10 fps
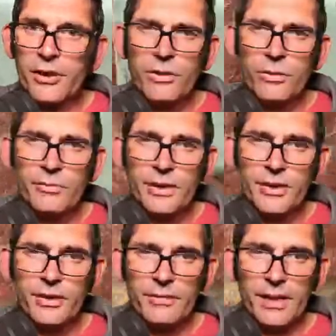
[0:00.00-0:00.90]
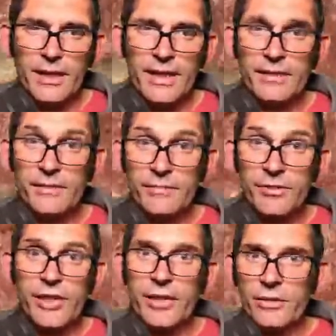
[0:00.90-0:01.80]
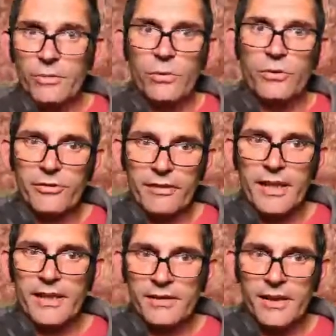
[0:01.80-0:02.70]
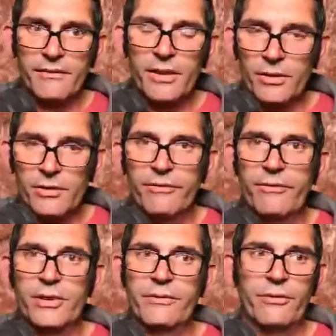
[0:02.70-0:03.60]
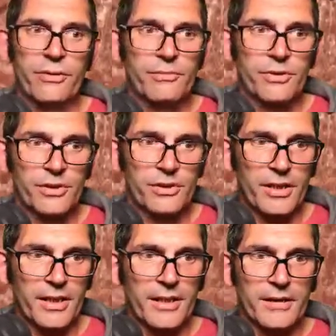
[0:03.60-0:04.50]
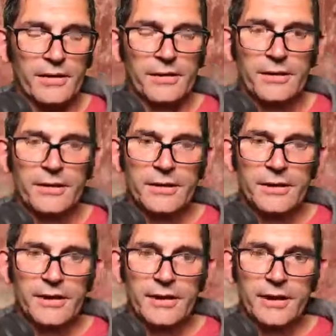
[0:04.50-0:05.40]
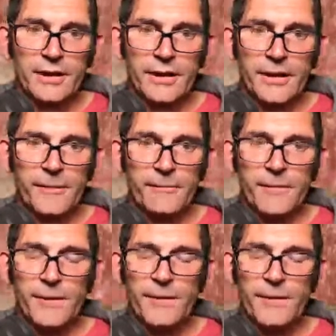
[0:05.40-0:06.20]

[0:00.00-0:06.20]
like you normally do, and then jet your water in there to give it a good flush through as much as you can. And